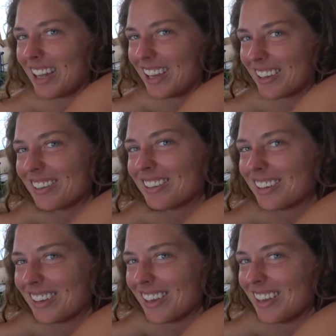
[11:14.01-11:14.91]

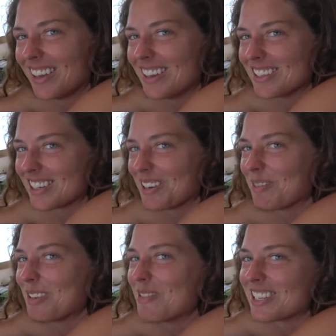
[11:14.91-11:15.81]
like, it's a
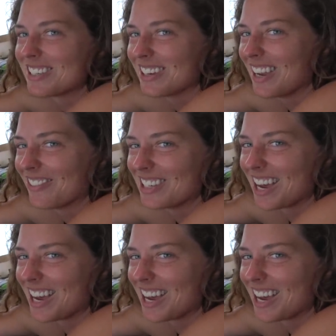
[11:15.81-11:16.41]
complete mystery every